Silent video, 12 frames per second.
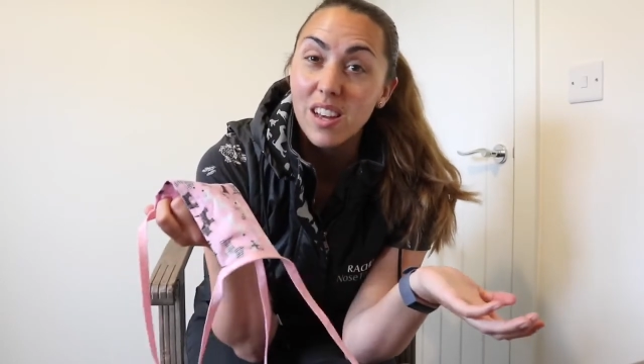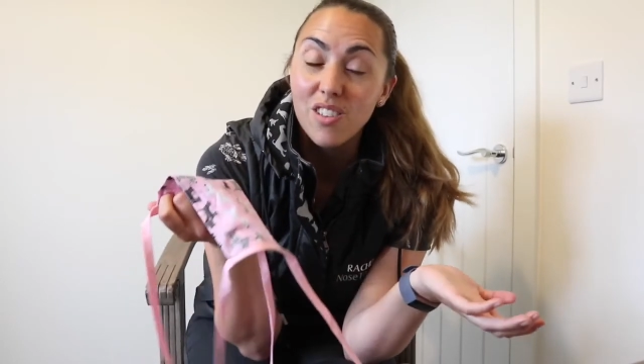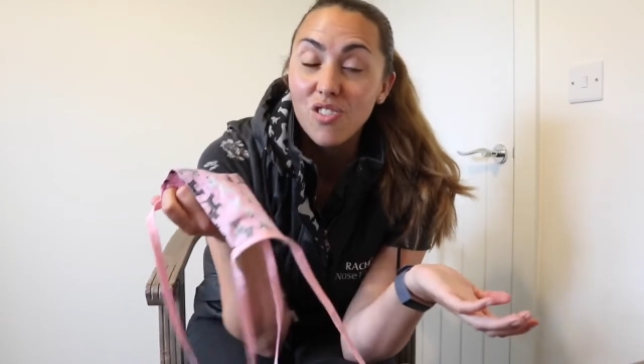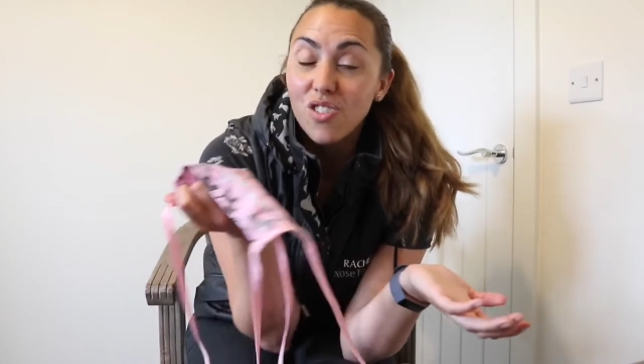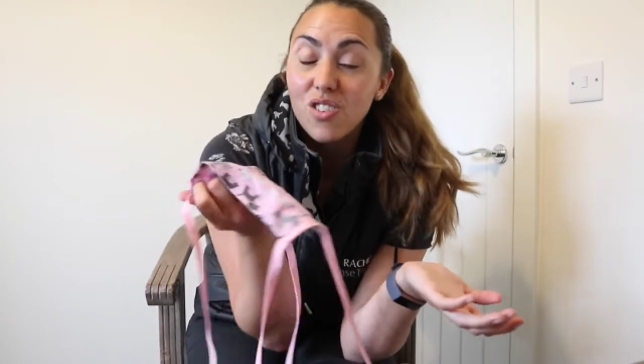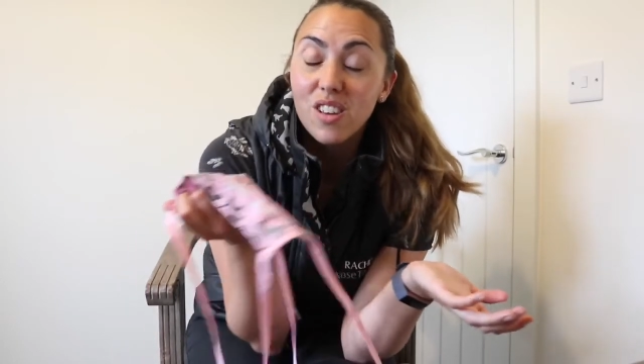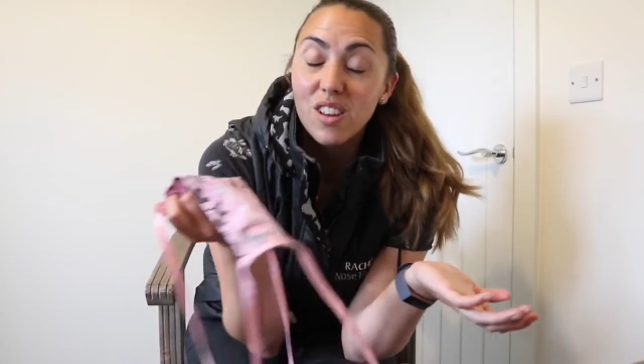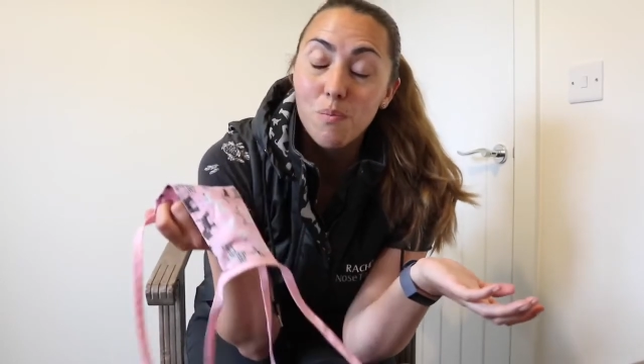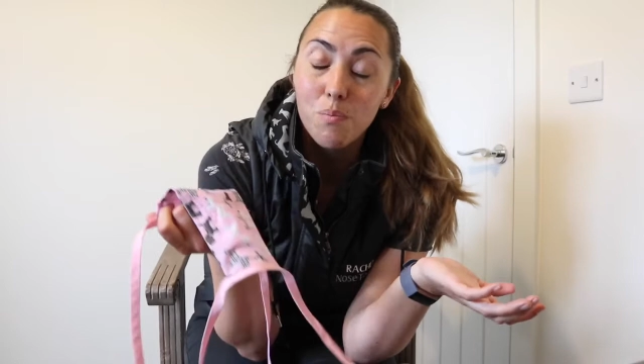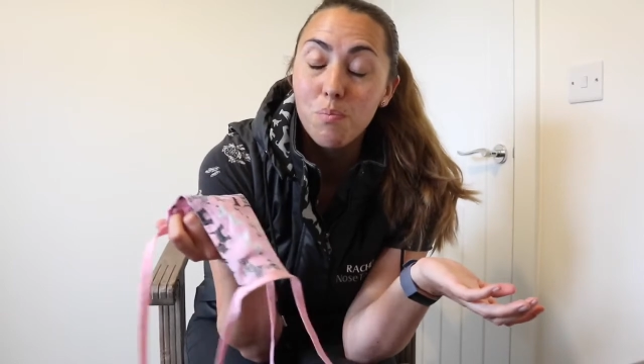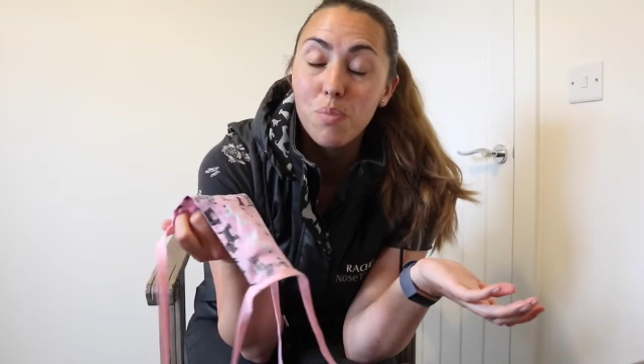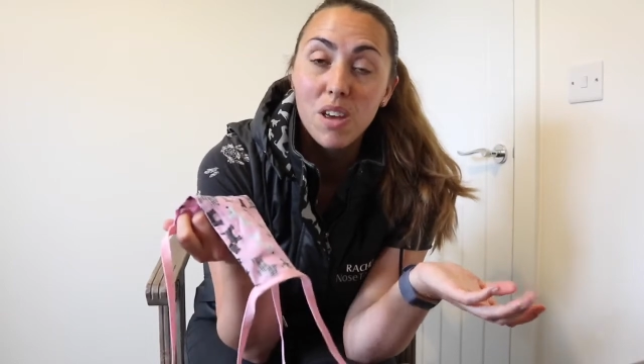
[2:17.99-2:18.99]
it's just going to
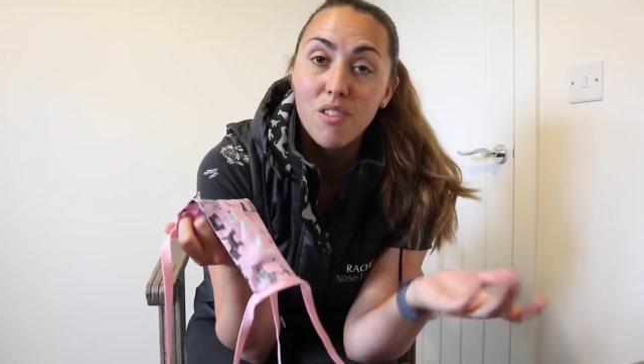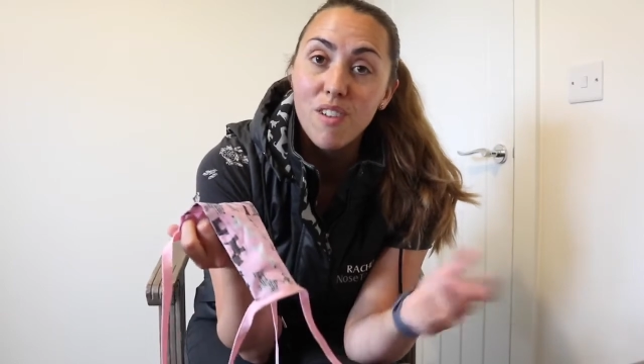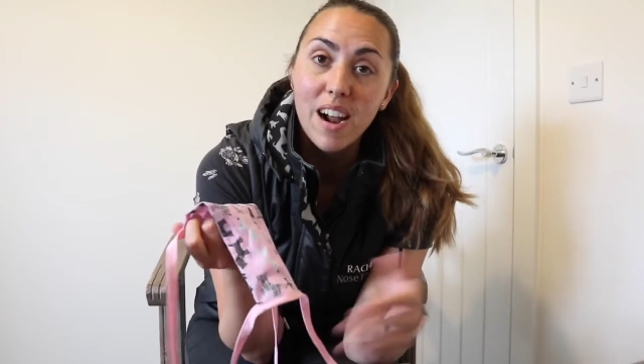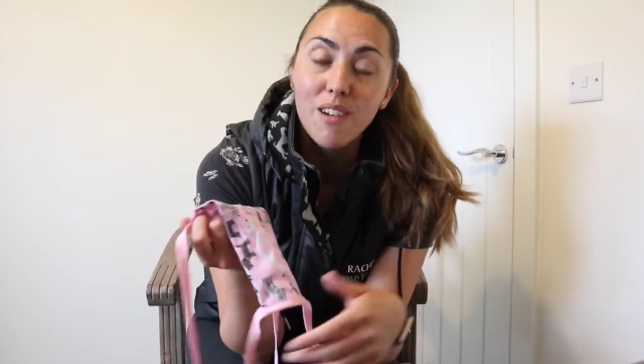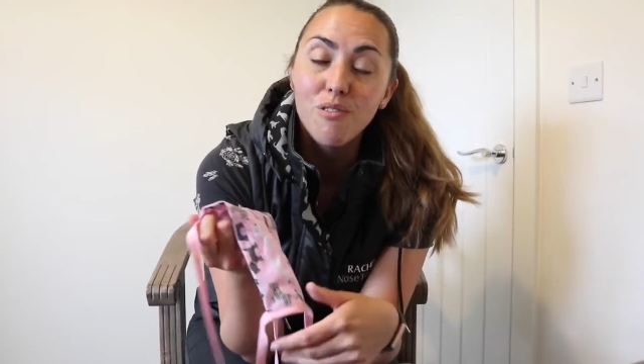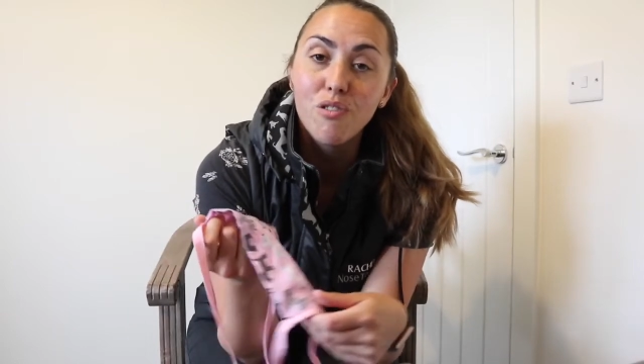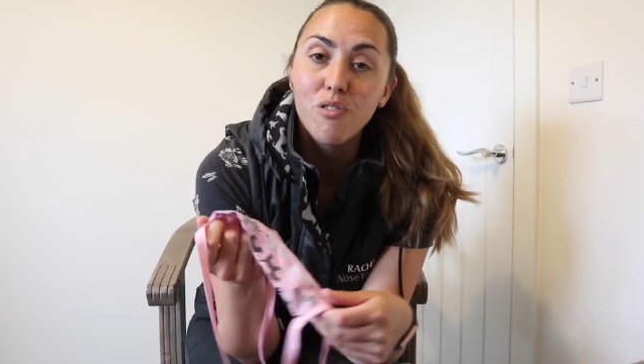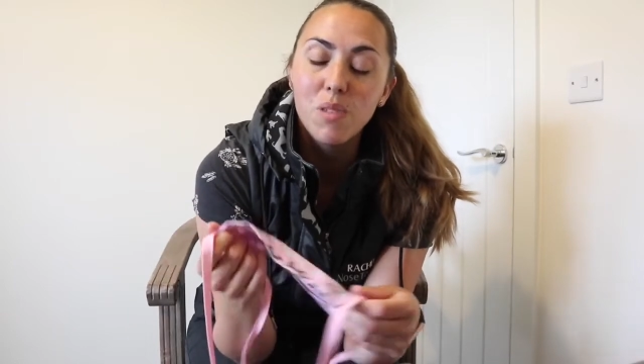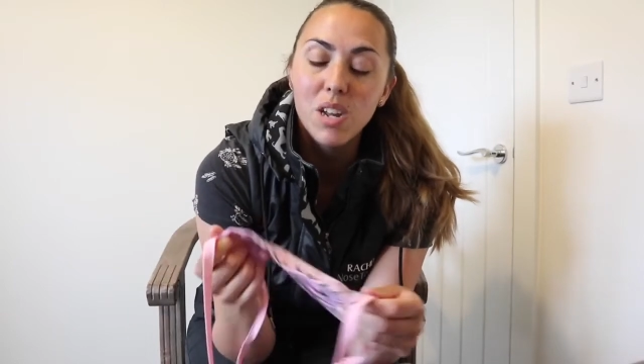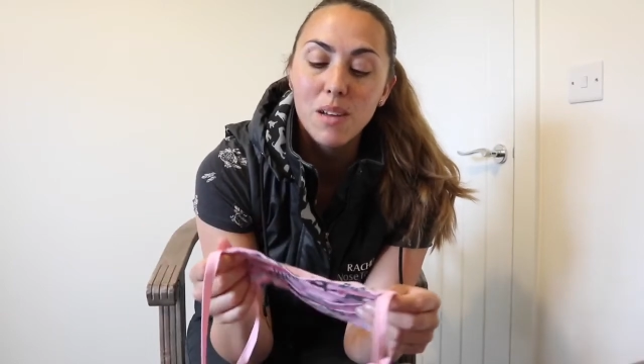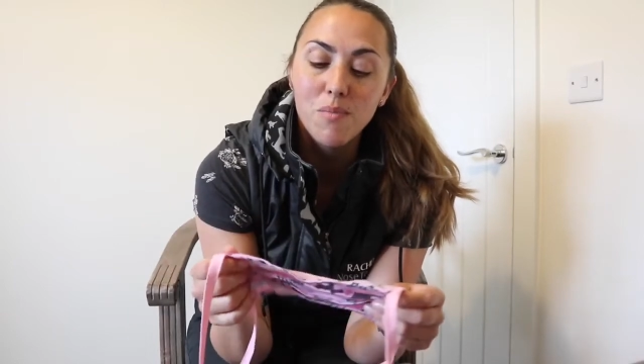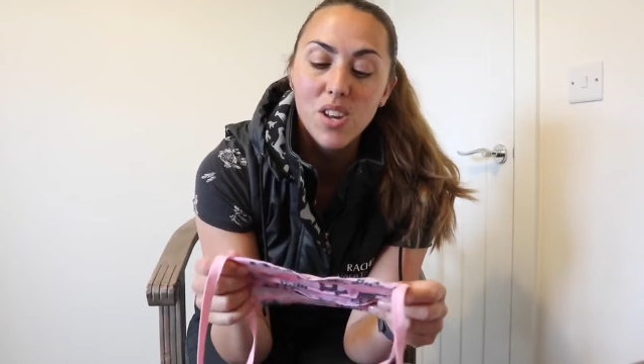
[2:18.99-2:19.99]
be around from
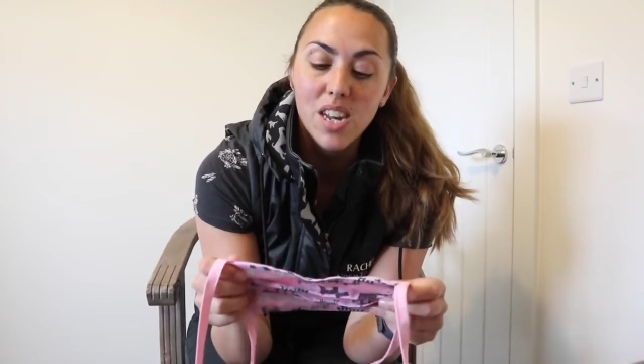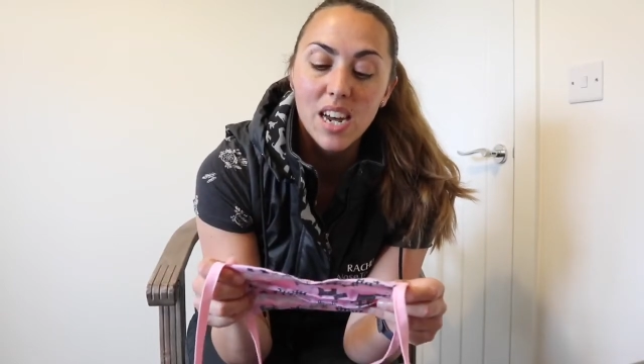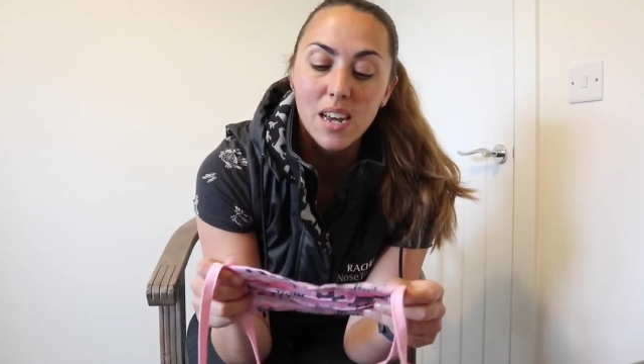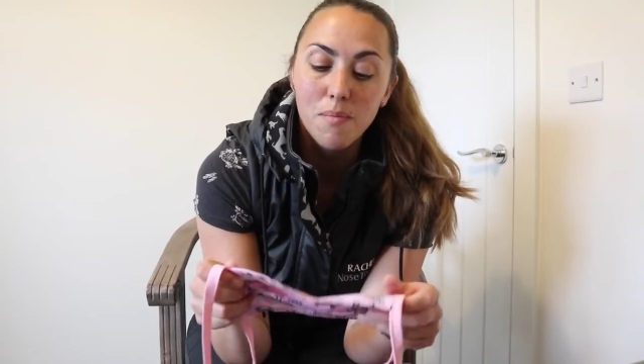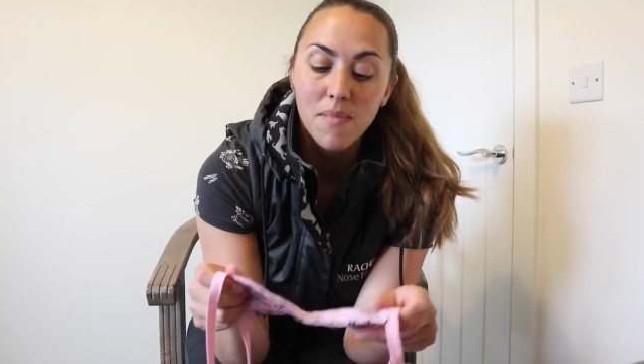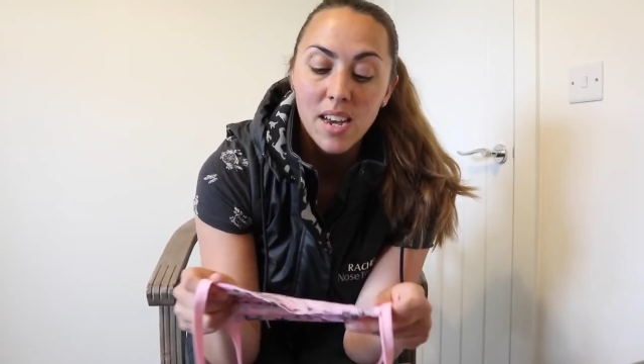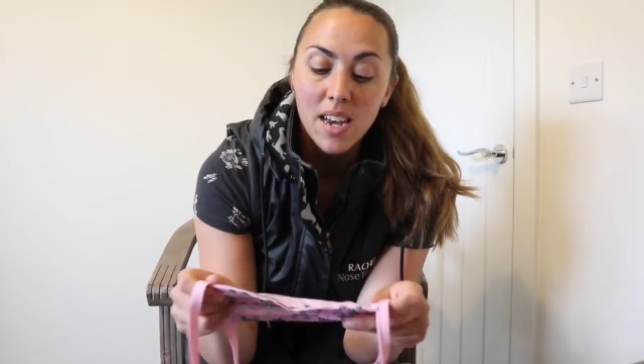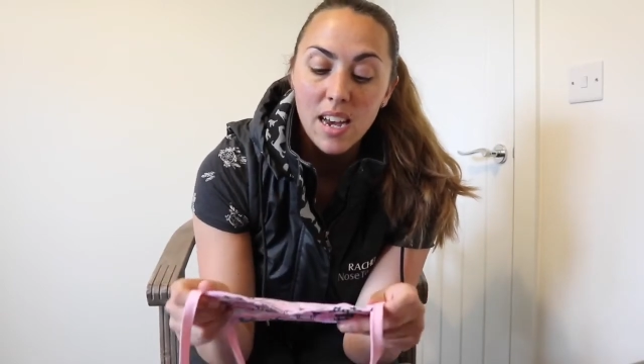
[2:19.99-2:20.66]
time to time.